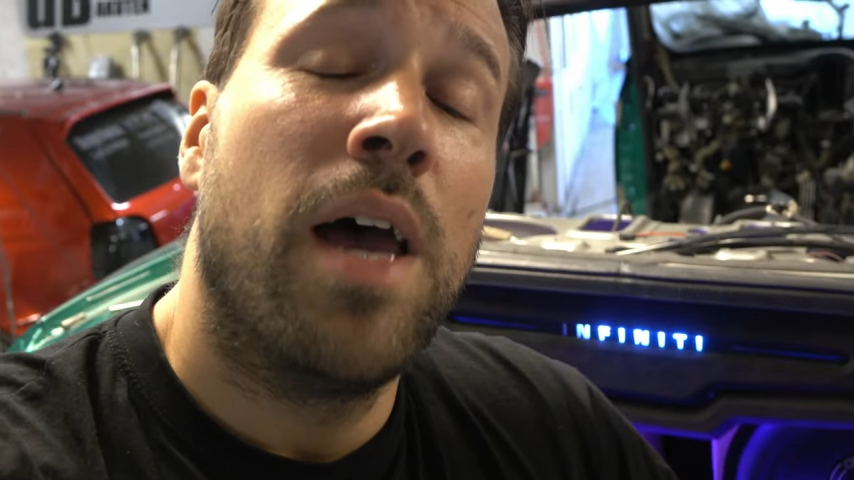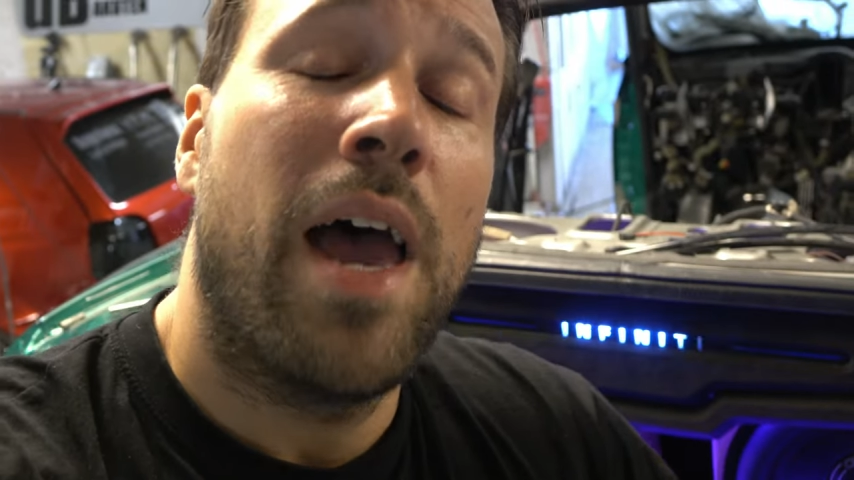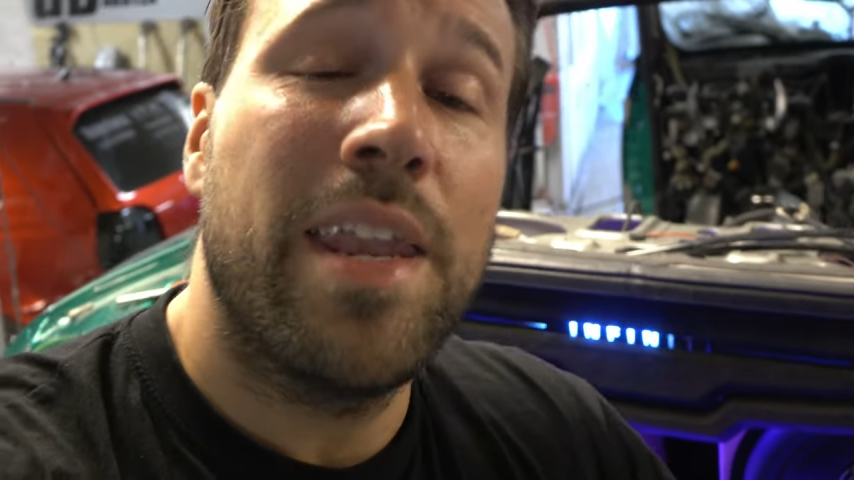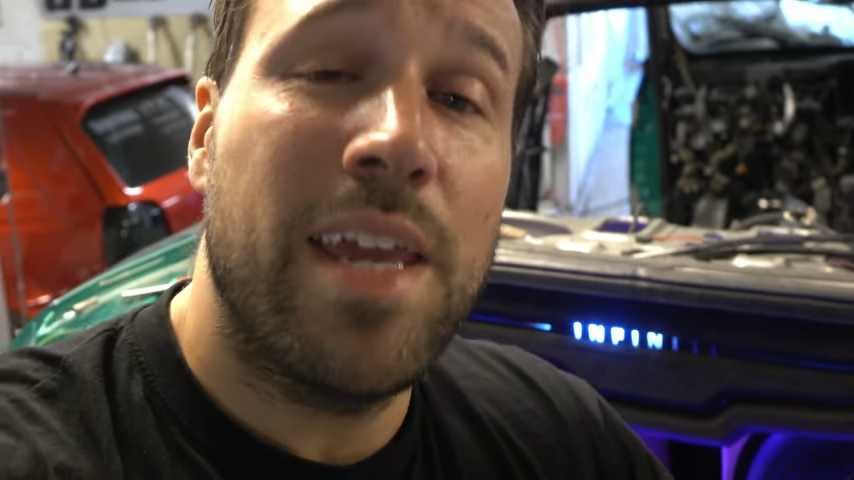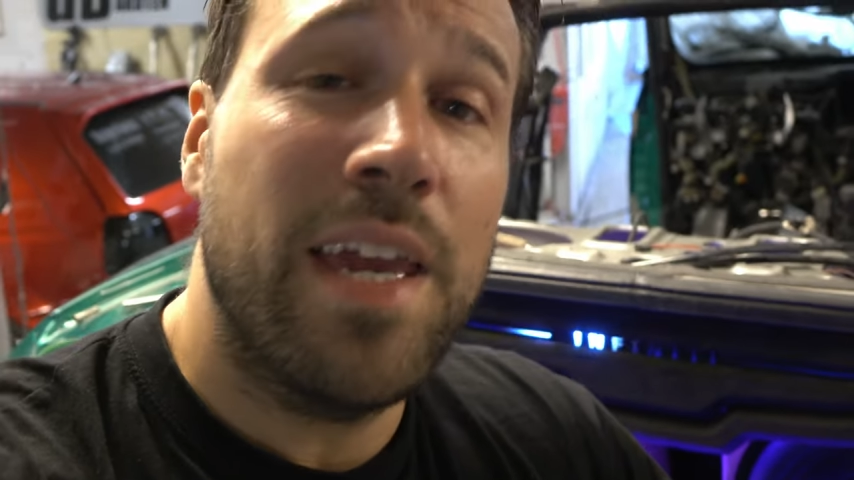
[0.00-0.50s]

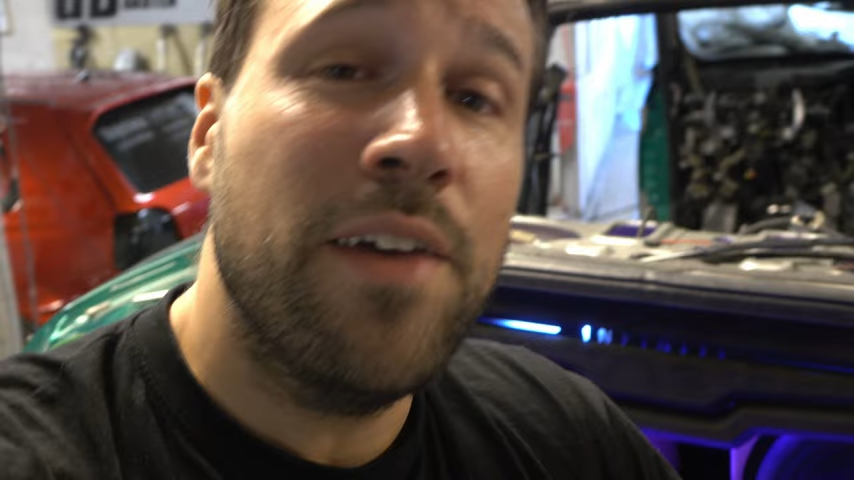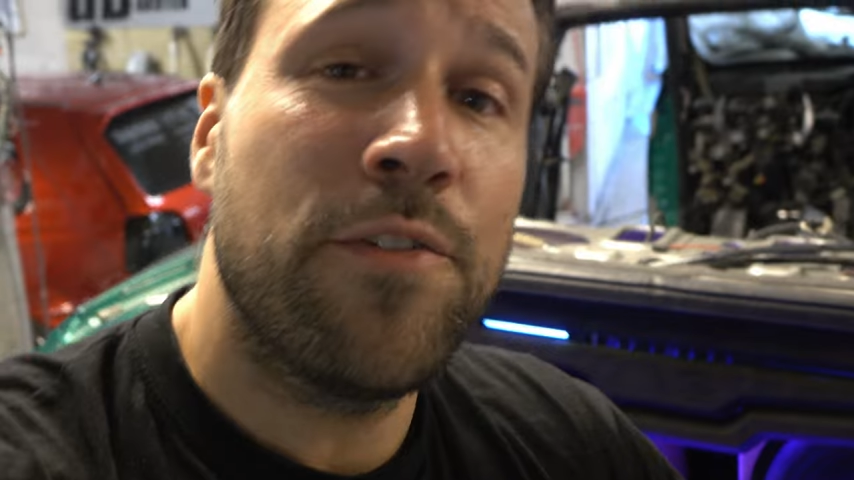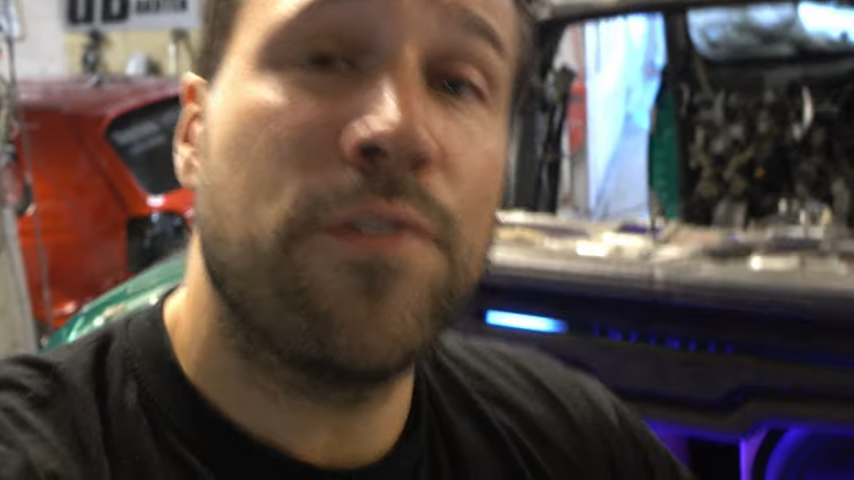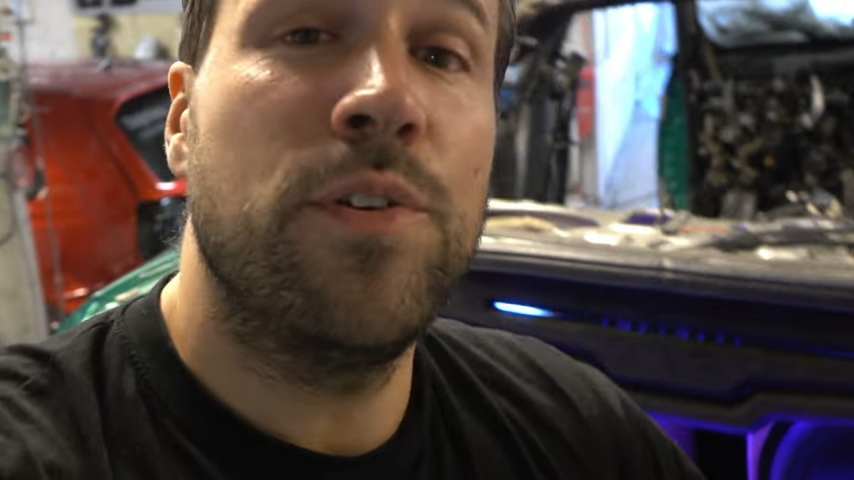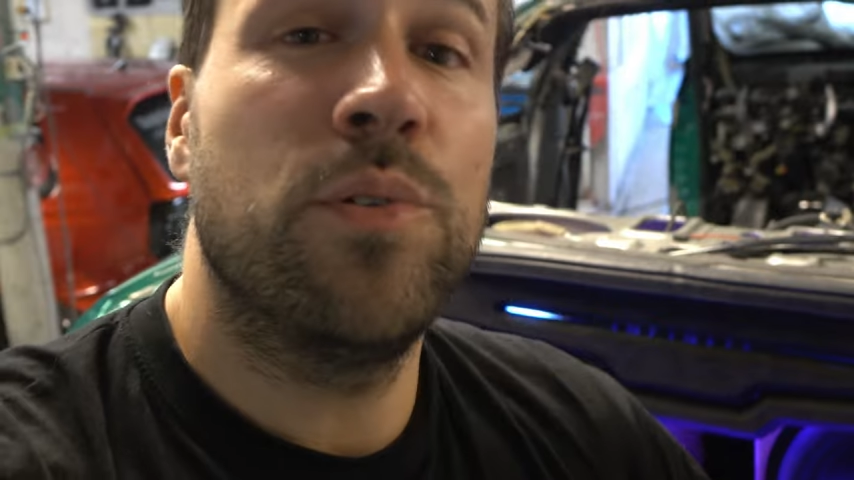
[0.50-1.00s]
And
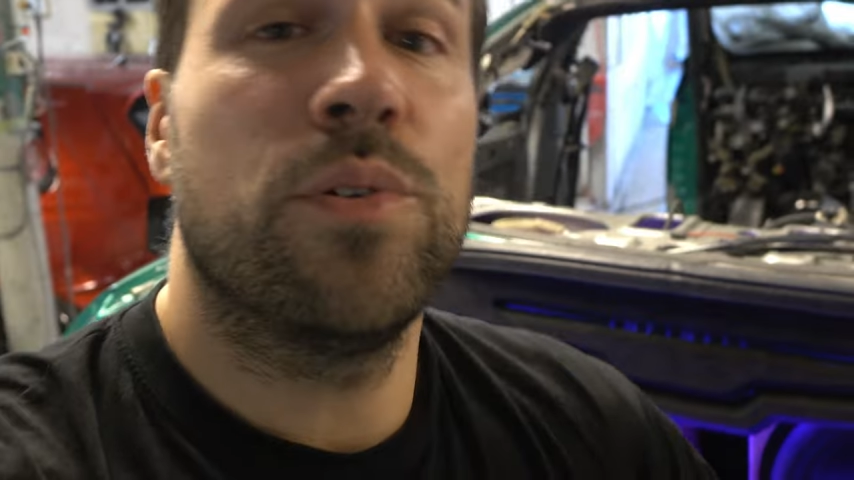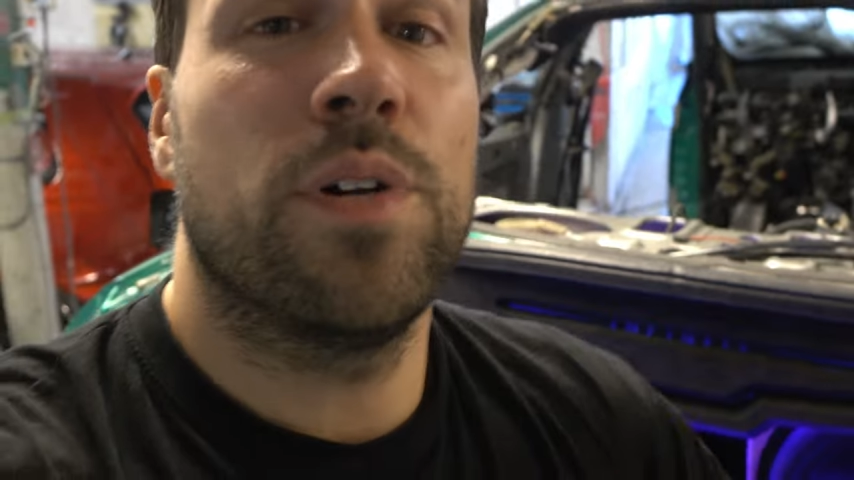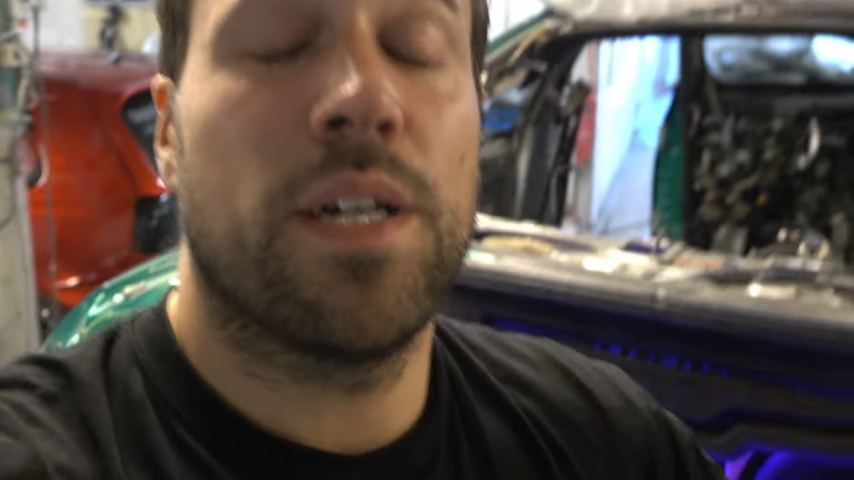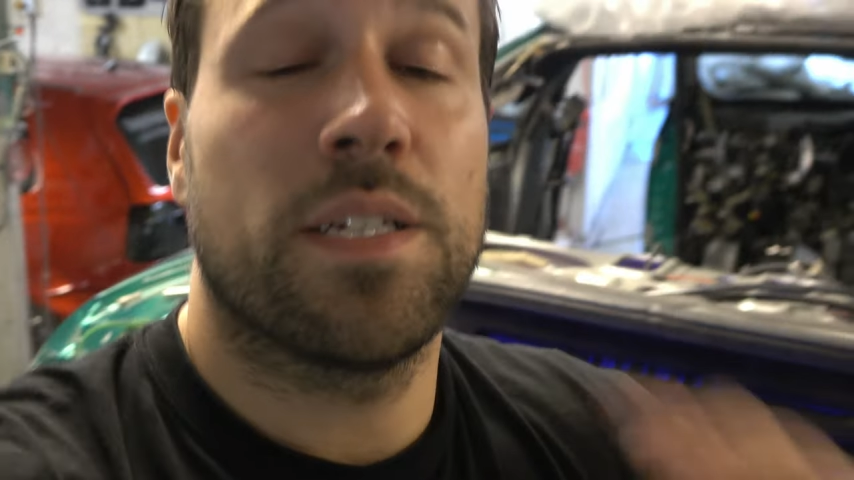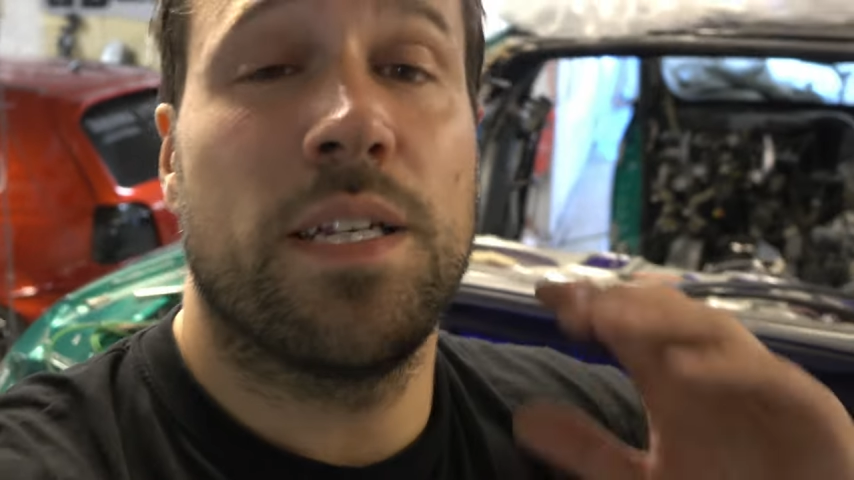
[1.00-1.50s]
if you are
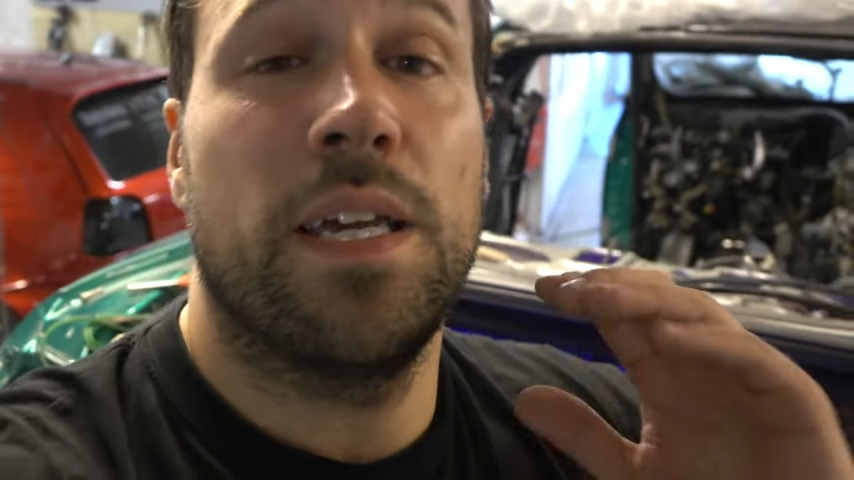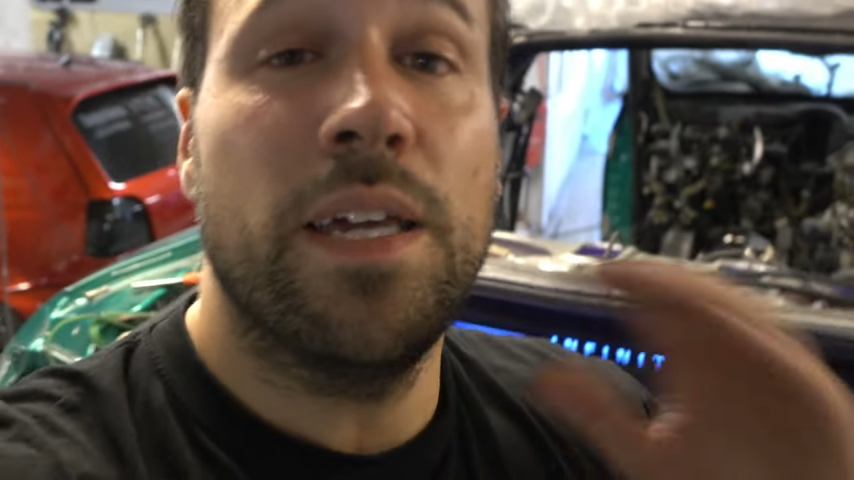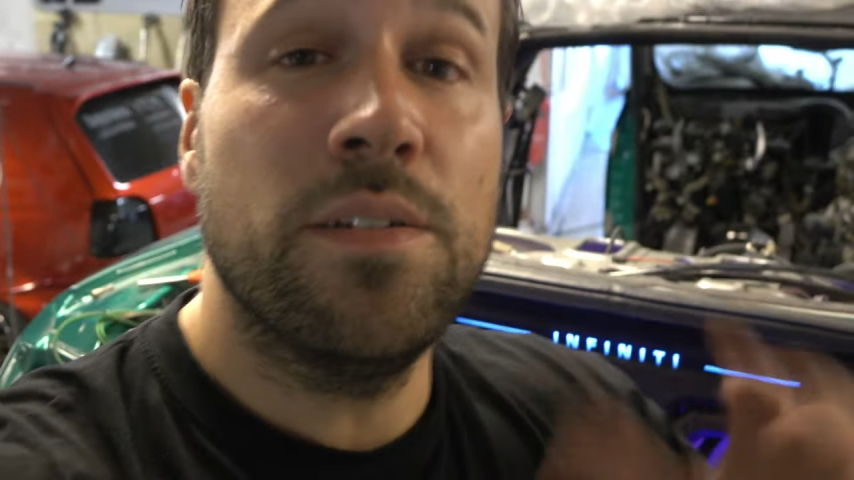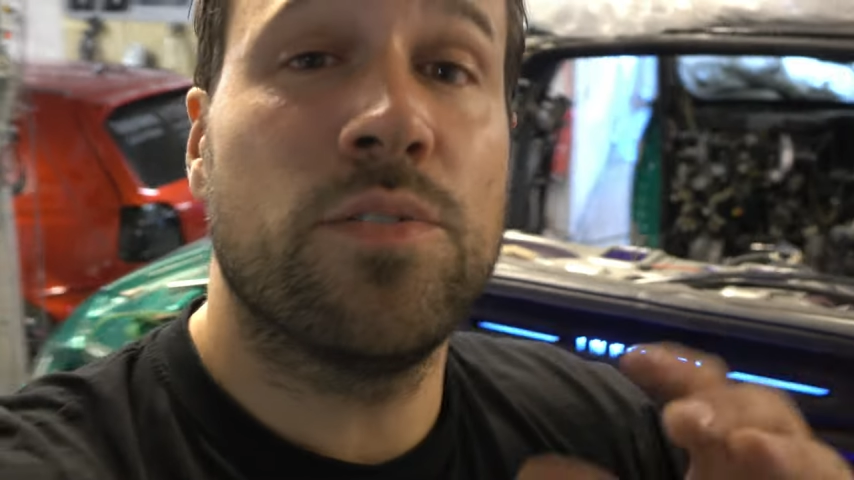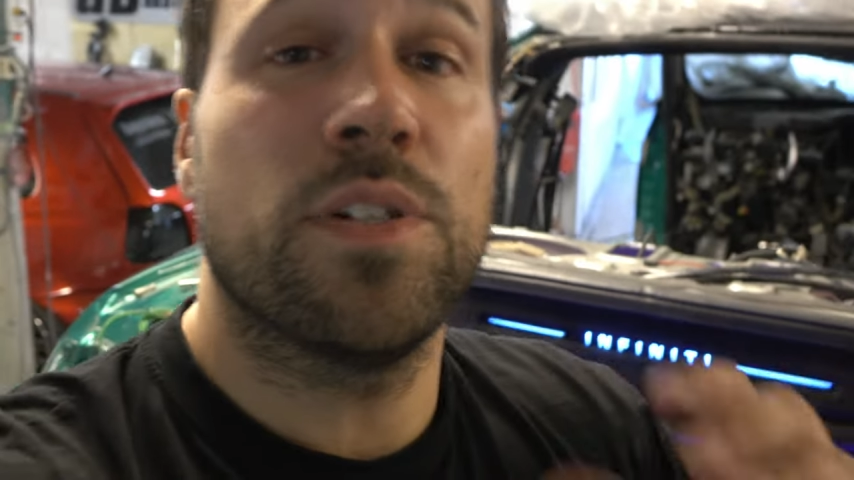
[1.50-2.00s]
actually
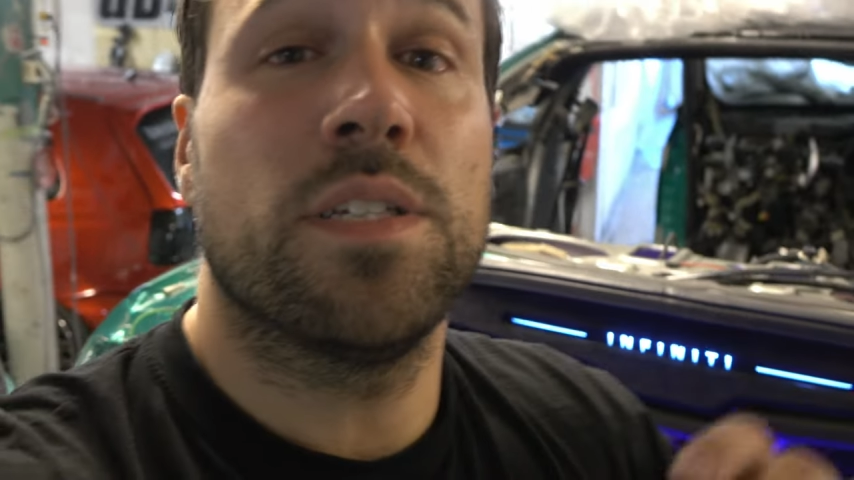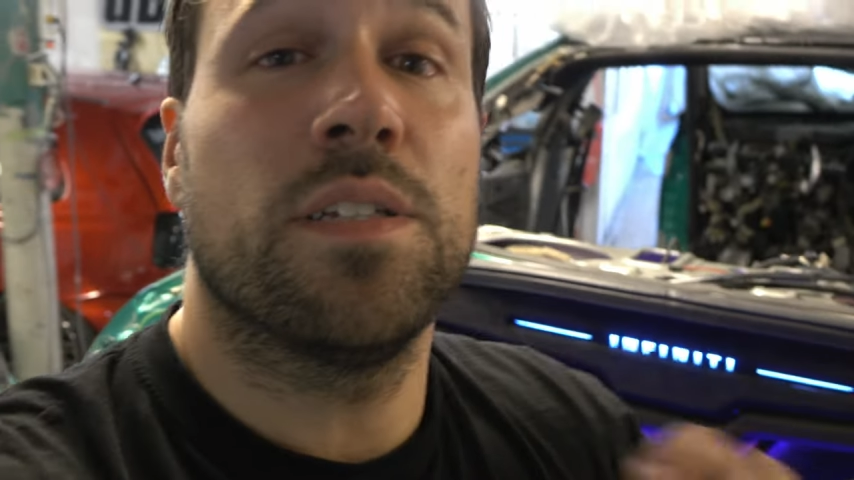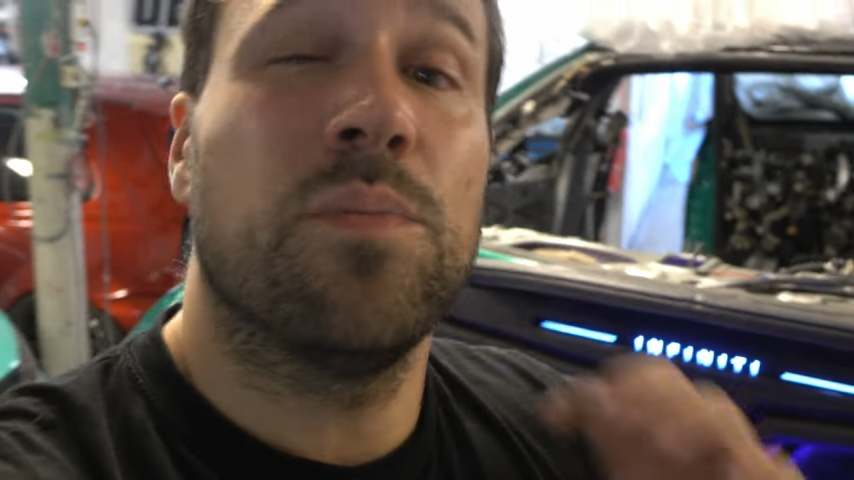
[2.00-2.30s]
interested